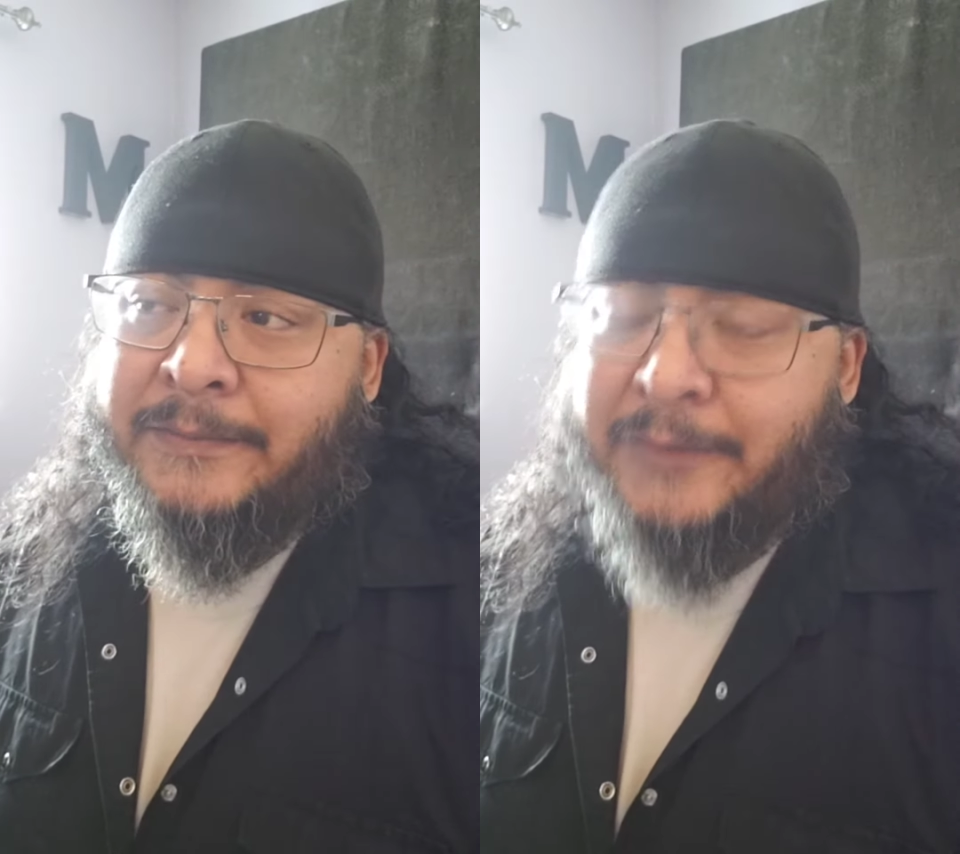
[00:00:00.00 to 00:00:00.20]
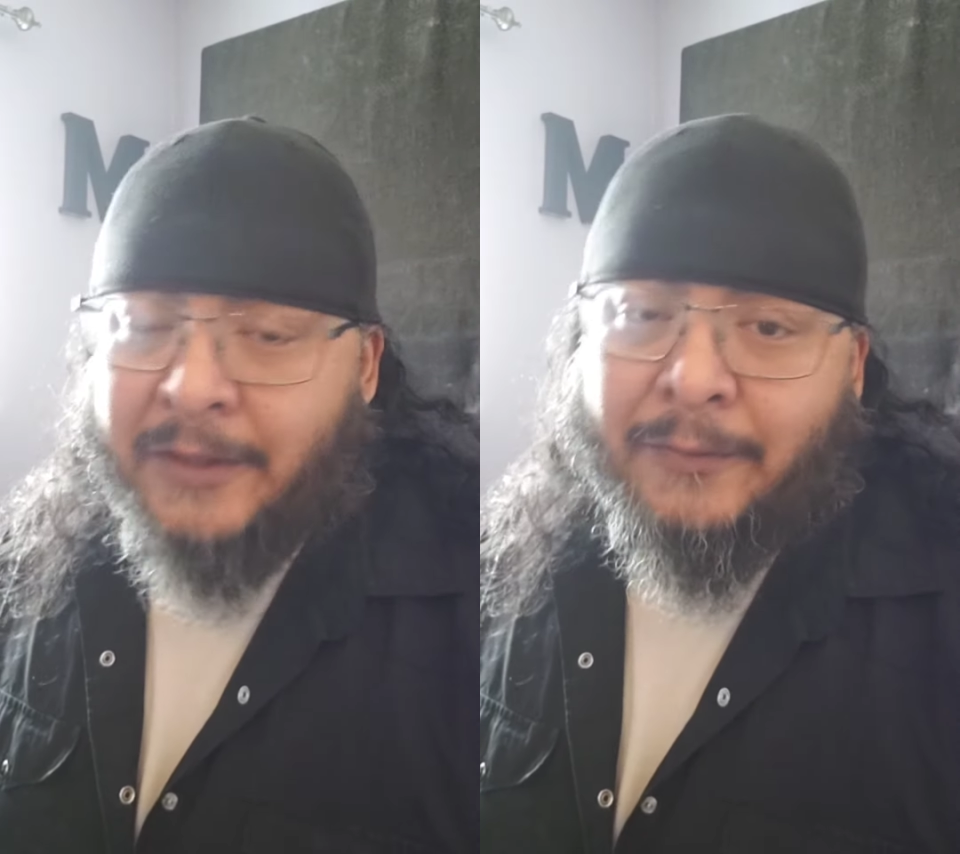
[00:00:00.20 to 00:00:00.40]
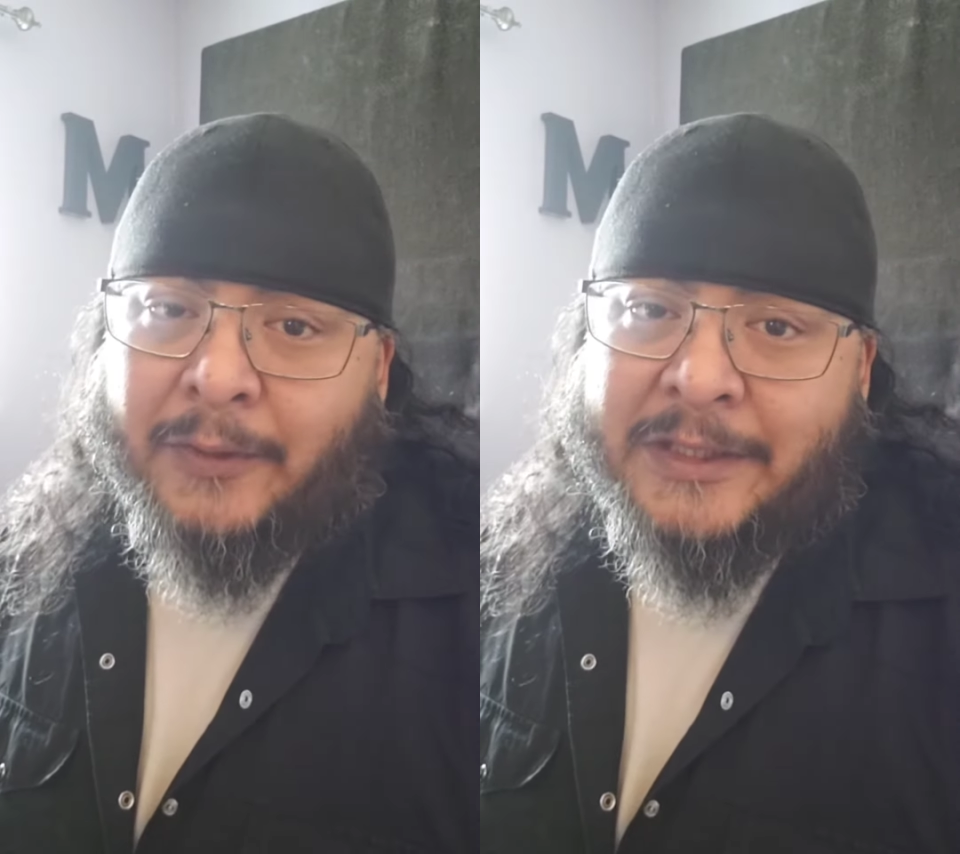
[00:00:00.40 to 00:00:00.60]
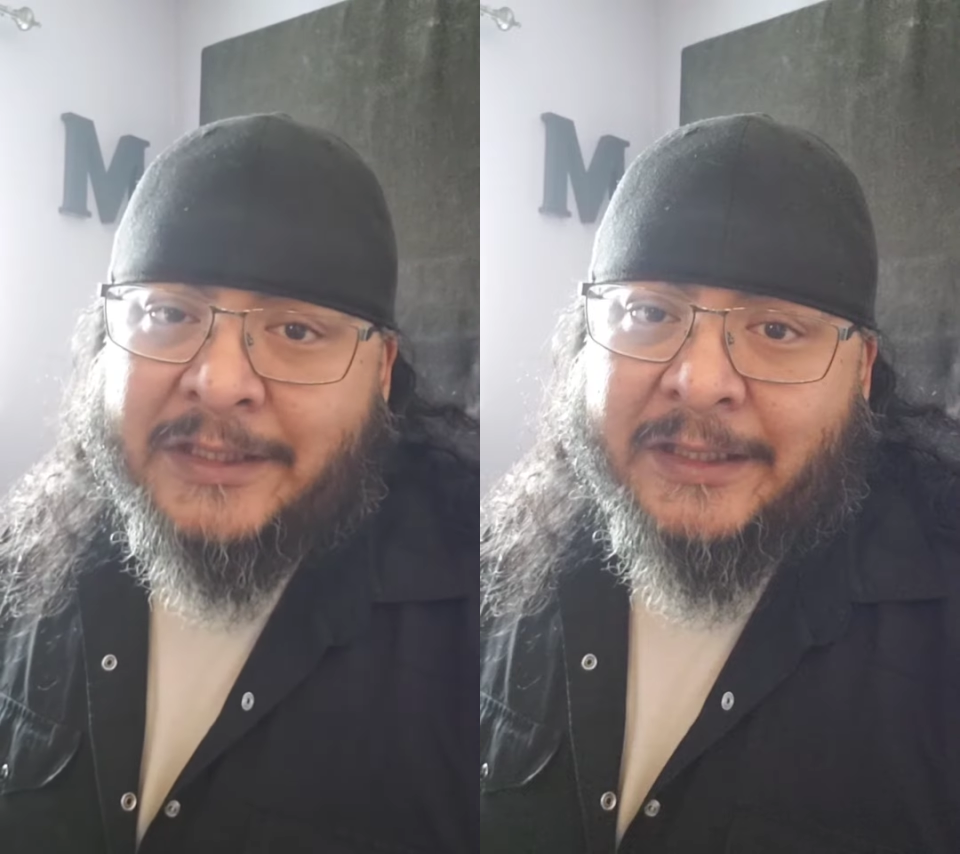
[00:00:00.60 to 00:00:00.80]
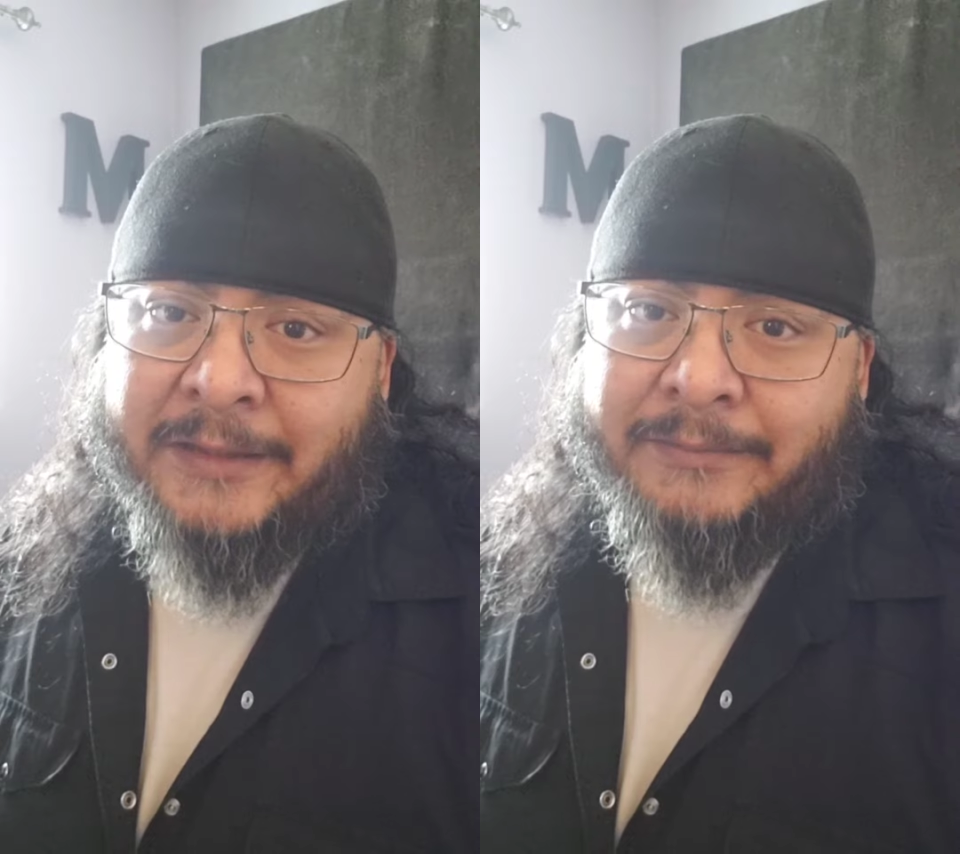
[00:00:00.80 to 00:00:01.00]
Y'all have already
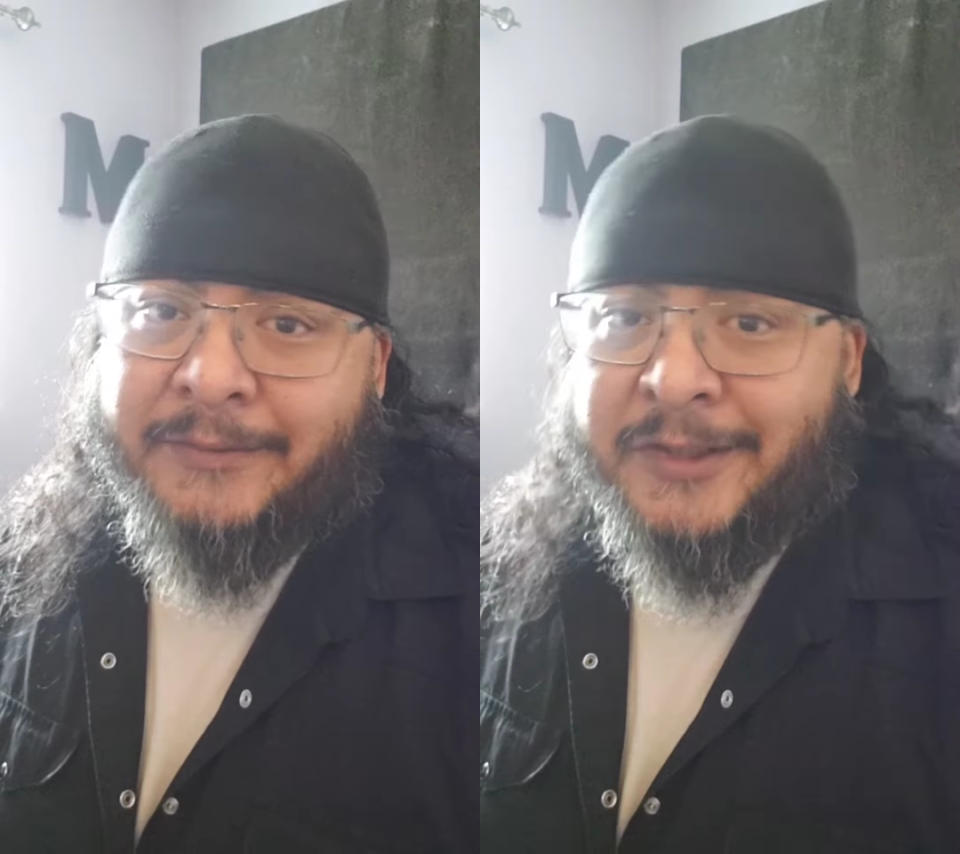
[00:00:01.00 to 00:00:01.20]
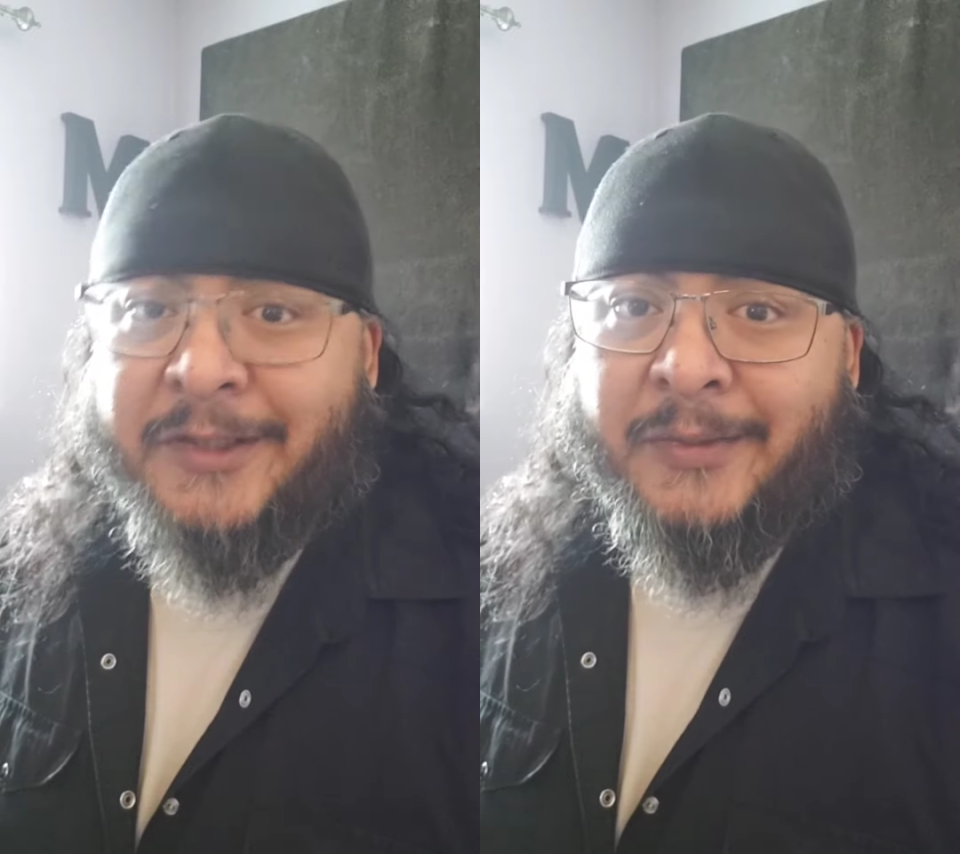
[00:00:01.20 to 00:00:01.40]
seen it, just